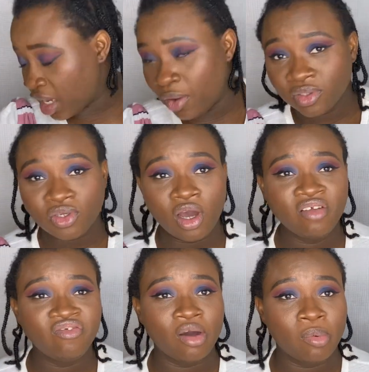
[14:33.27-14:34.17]
I was
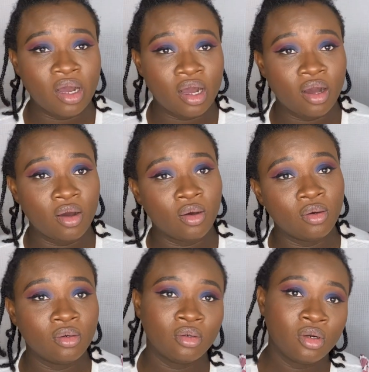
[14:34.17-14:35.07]
gone for about
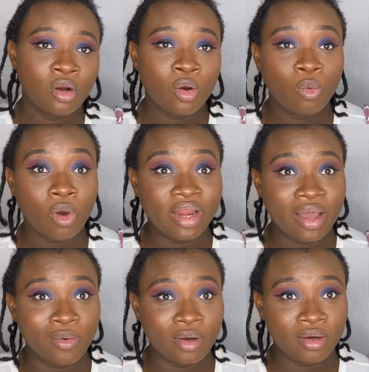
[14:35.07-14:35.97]
1
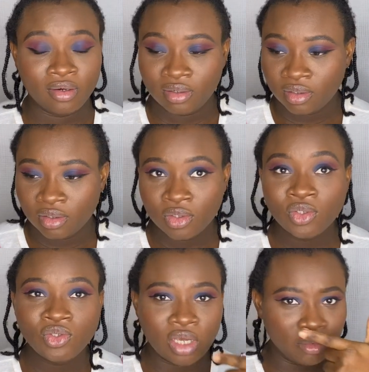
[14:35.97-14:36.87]
hour.
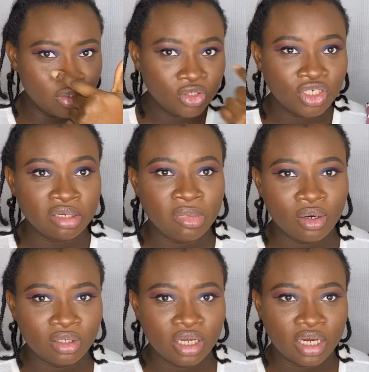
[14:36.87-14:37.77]
So I'm going to check my
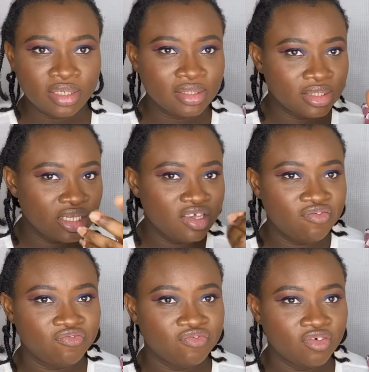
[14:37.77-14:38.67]
under eye, see
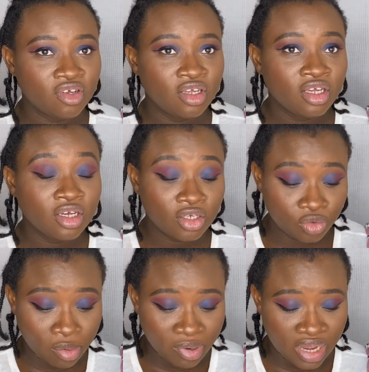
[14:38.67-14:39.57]
if... Because
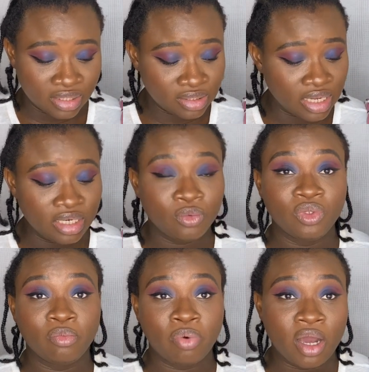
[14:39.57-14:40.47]
remember, I set it
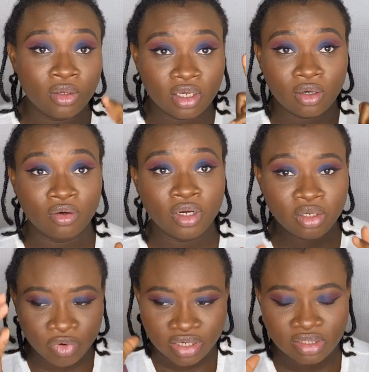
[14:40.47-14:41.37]
with the powder already,
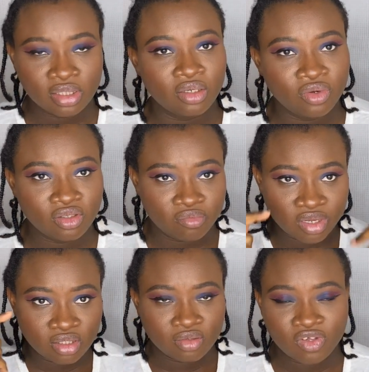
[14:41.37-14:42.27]
but I didn't set the rest of
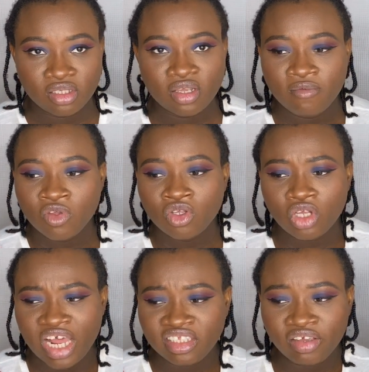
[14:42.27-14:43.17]
my face.
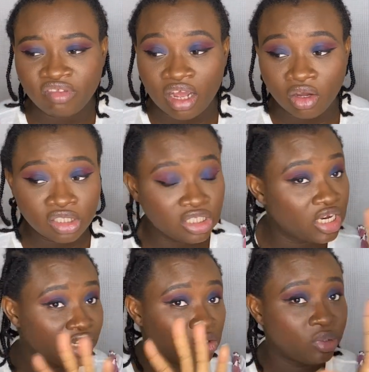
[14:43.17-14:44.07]
So let's see if that
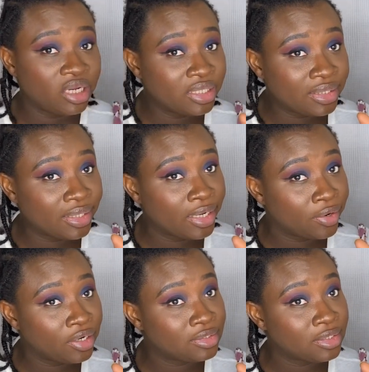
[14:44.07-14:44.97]
concealer is doing anything
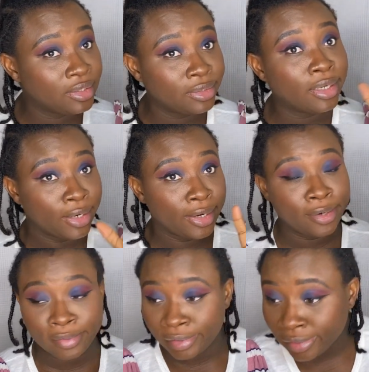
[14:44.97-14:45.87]
crazy in an
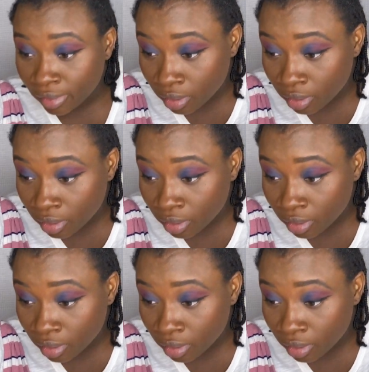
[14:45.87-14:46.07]
hour.